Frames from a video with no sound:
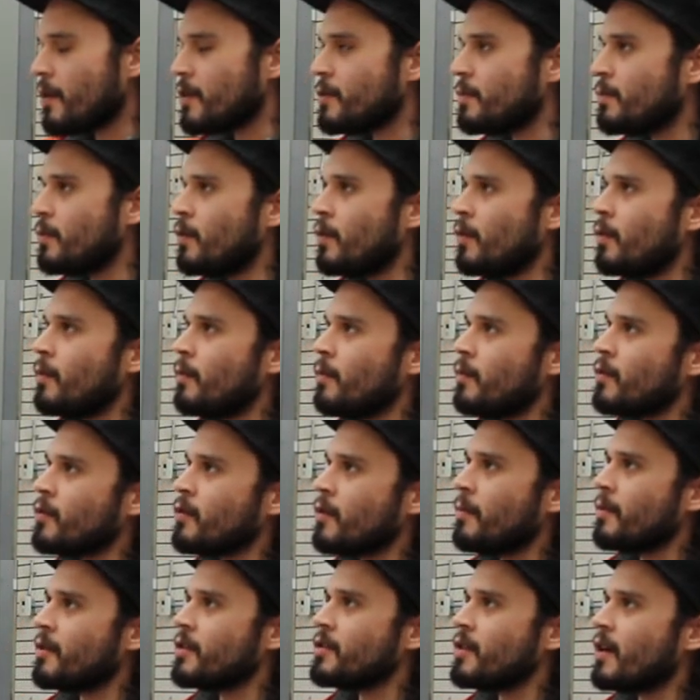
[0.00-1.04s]

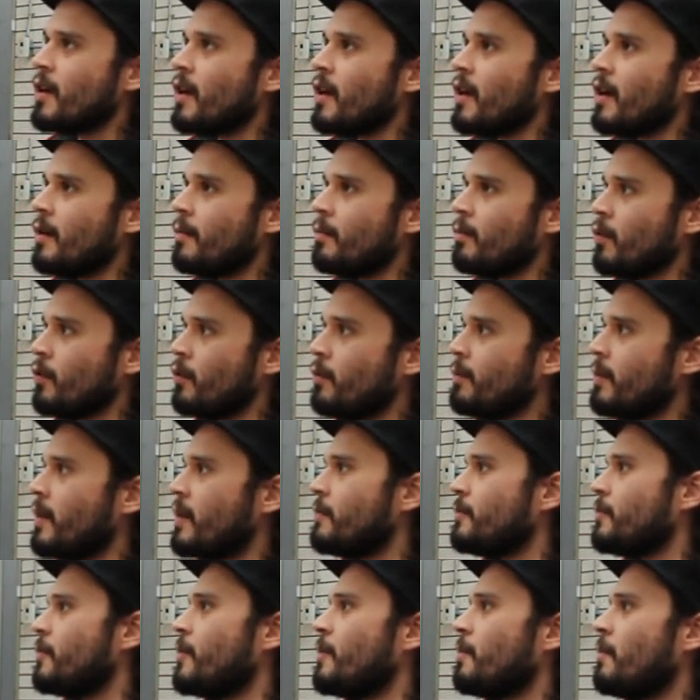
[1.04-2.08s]

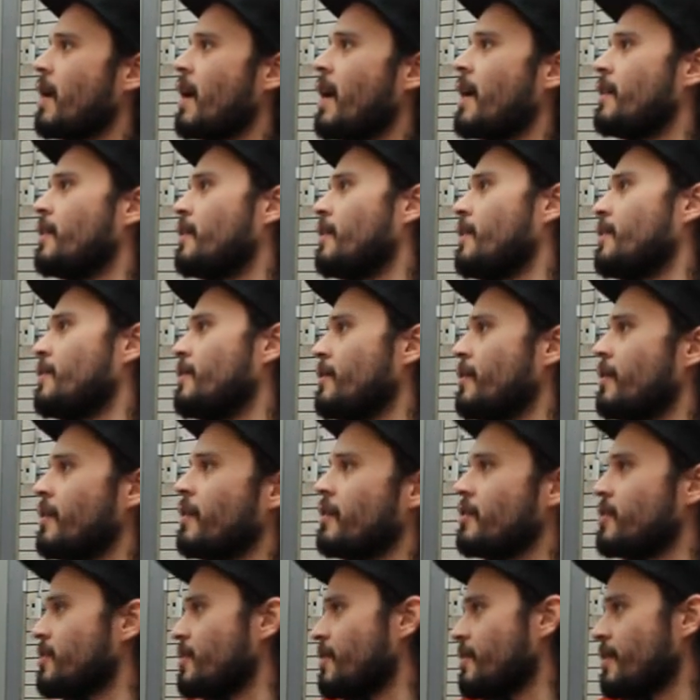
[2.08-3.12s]
movement for the mind to,
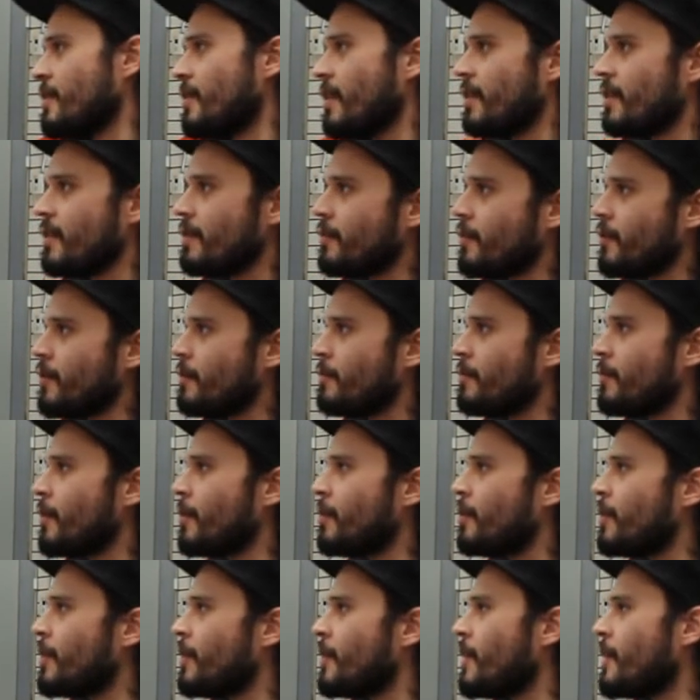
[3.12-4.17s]
just for the
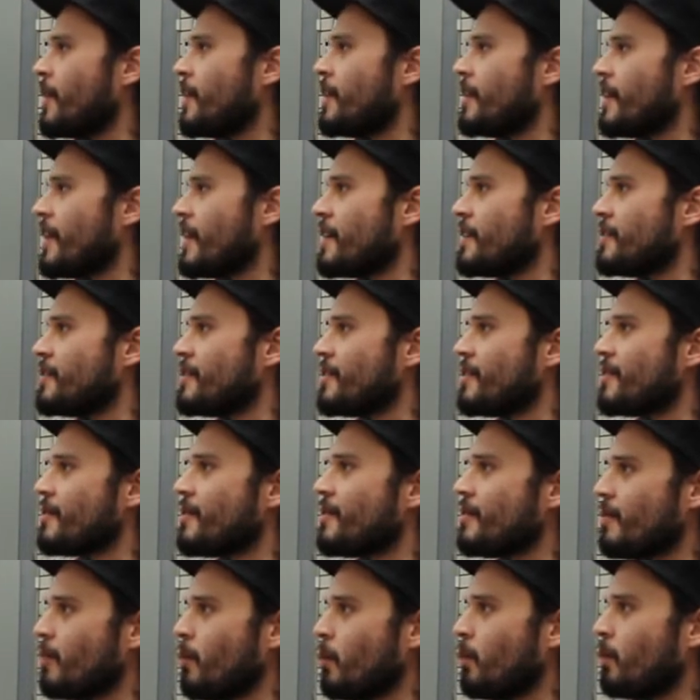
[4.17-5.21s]
viewer there, they can
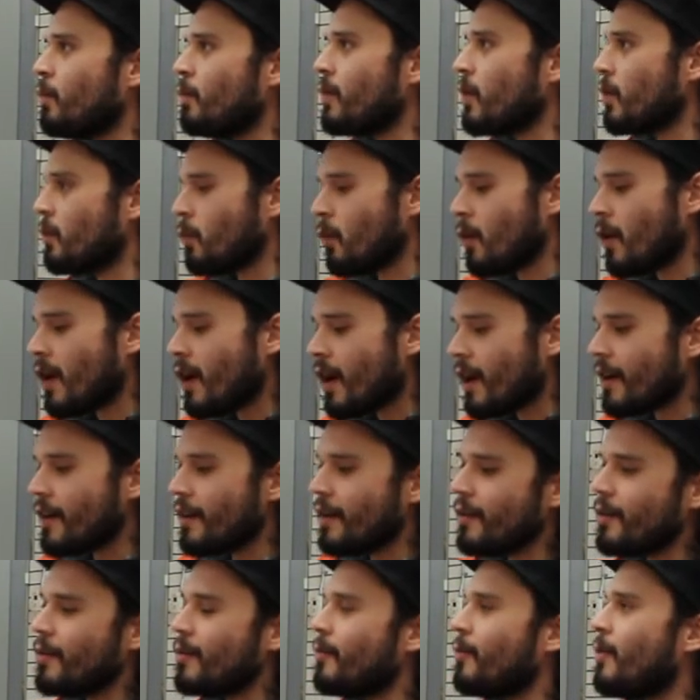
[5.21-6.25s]
just walk
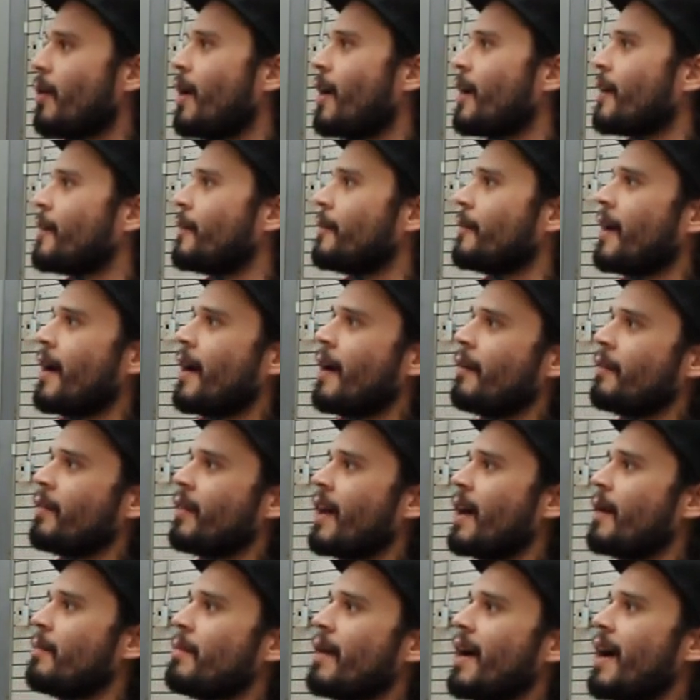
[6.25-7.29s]
around
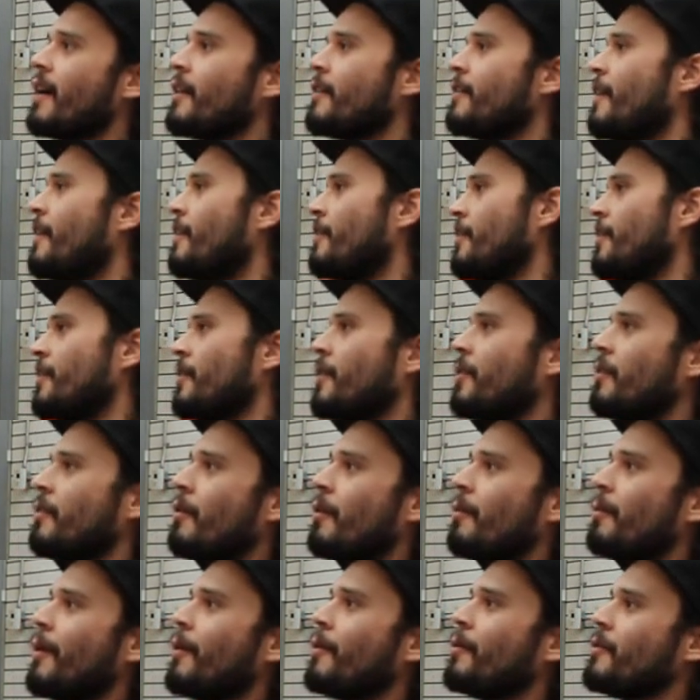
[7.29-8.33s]
that background,
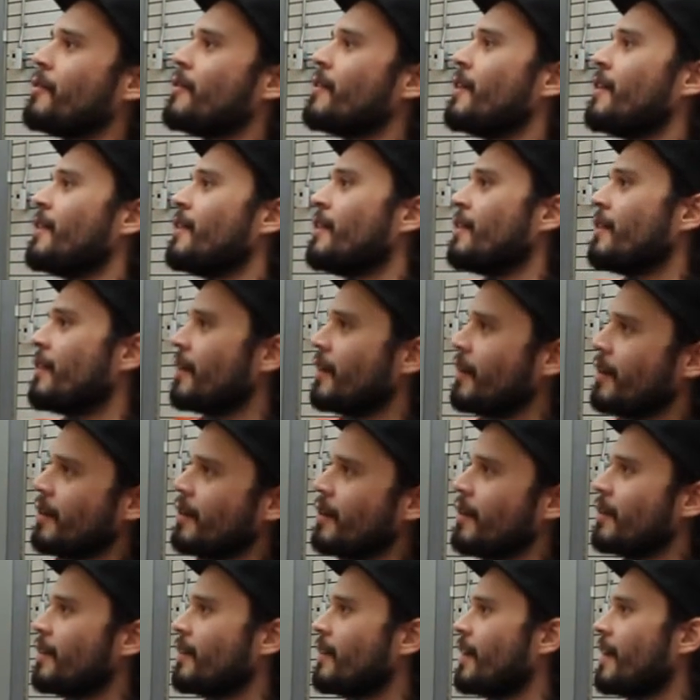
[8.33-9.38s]
almost, and
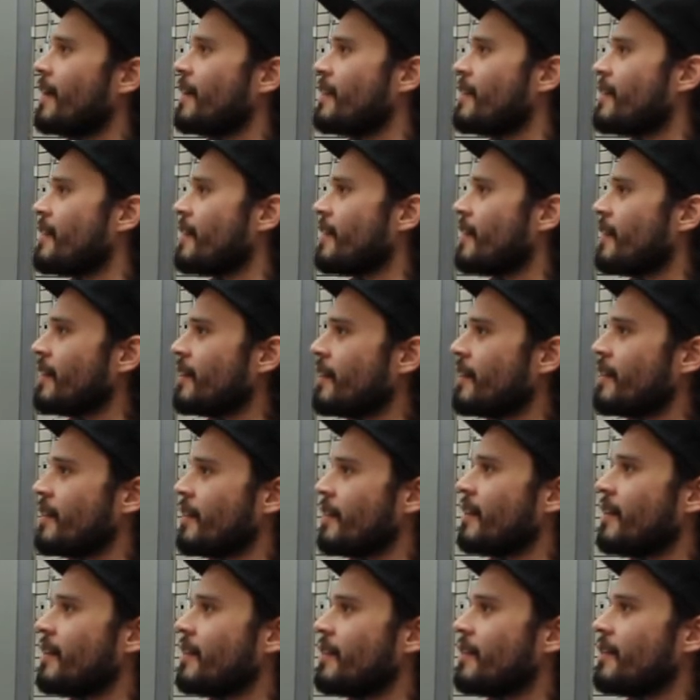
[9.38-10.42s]
like see
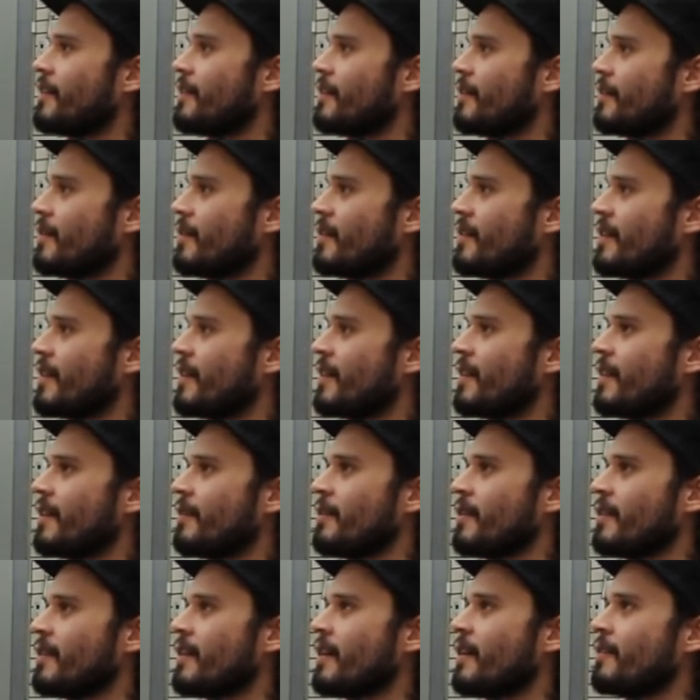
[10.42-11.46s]

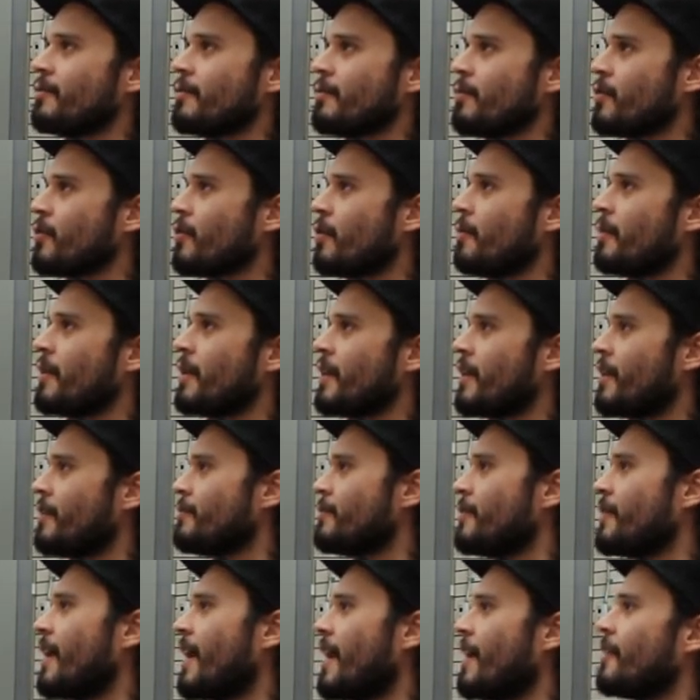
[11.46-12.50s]
it from so many
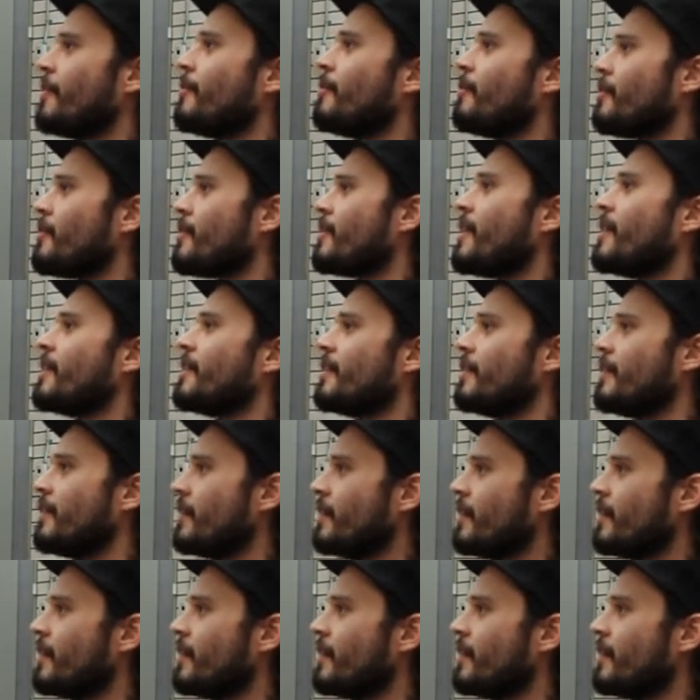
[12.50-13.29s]
different angles then.